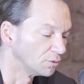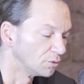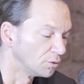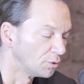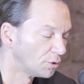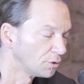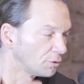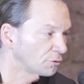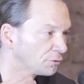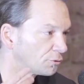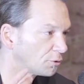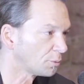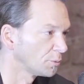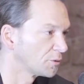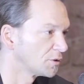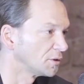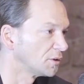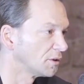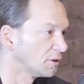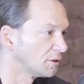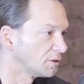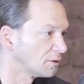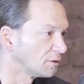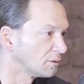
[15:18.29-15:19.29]
learn from the
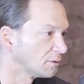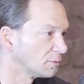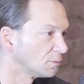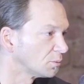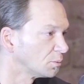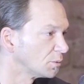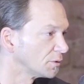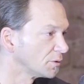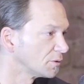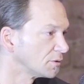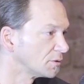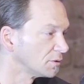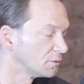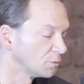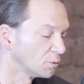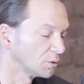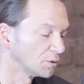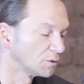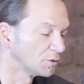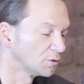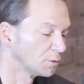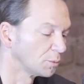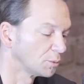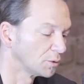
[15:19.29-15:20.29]
data
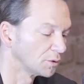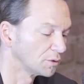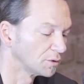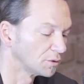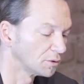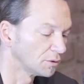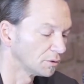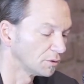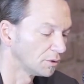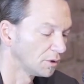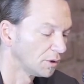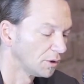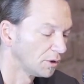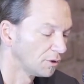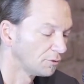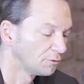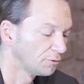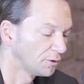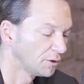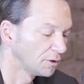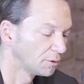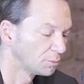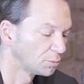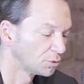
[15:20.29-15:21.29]
what a typical
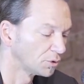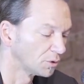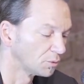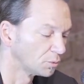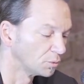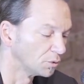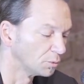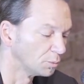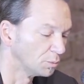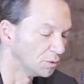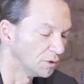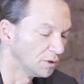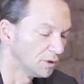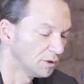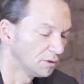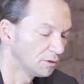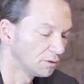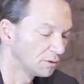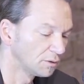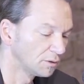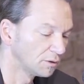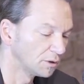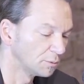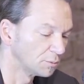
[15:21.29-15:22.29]
fingerprint would
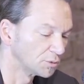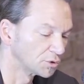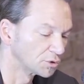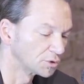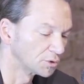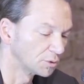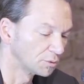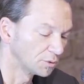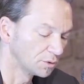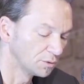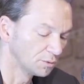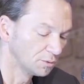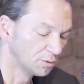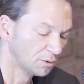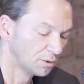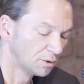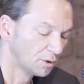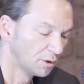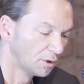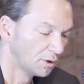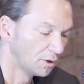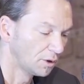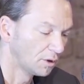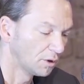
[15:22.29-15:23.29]
be. Let me show you
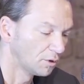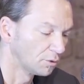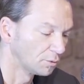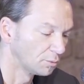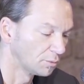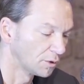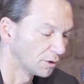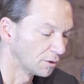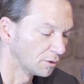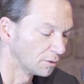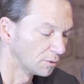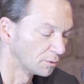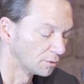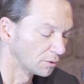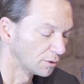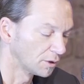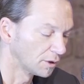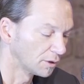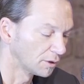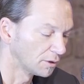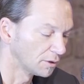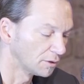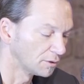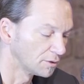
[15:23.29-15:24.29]
how it might look
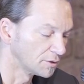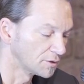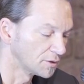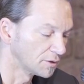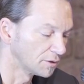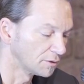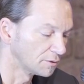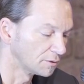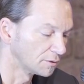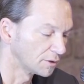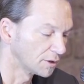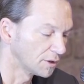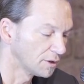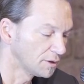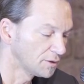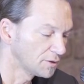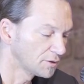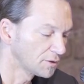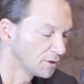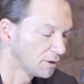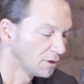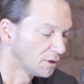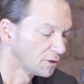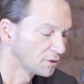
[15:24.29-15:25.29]
like in a single
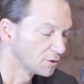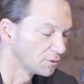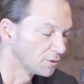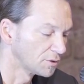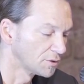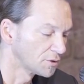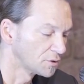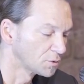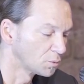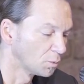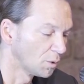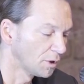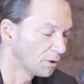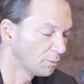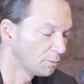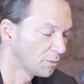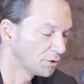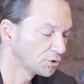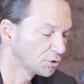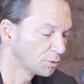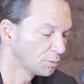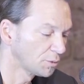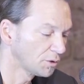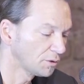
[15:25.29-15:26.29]
case. So this is one
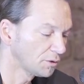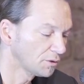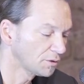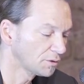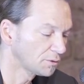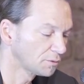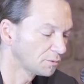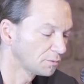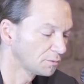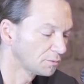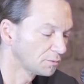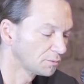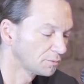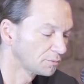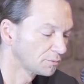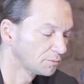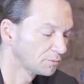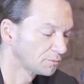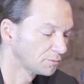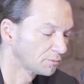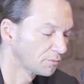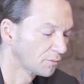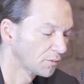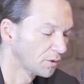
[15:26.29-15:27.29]
measurement.
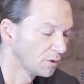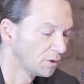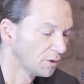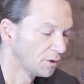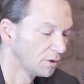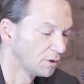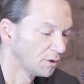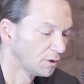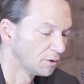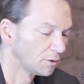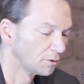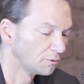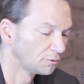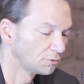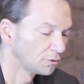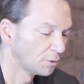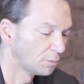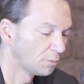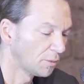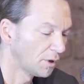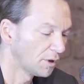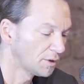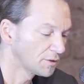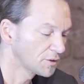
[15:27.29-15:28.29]

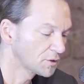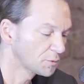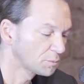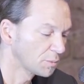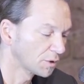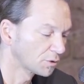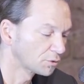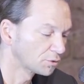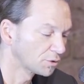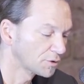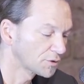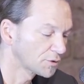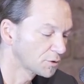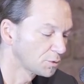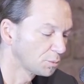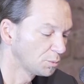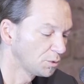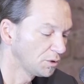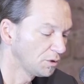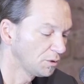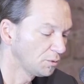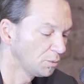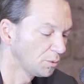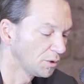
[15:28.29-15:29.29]
From mass
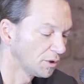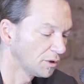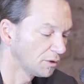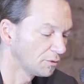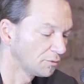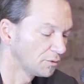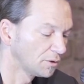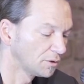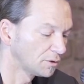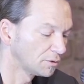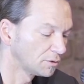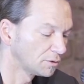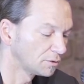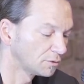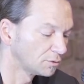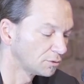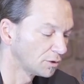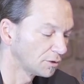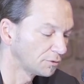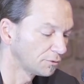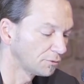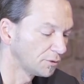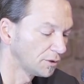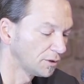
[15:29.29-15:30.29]
spectroscopy, we have here
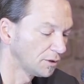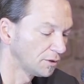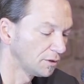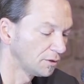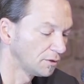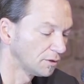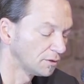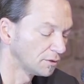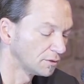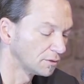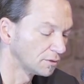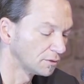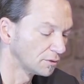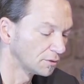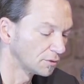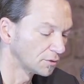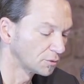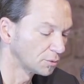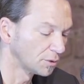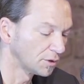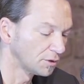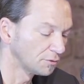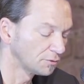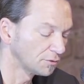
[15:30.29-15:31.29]
roughly
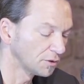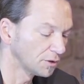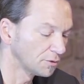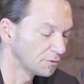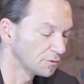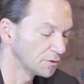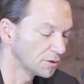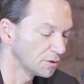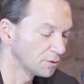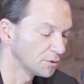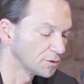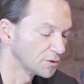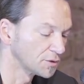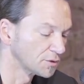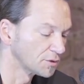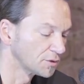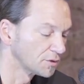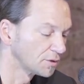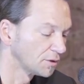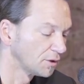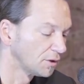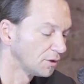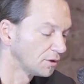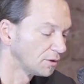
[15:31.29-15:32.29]

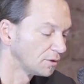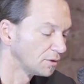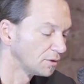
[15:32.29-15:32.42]
25,000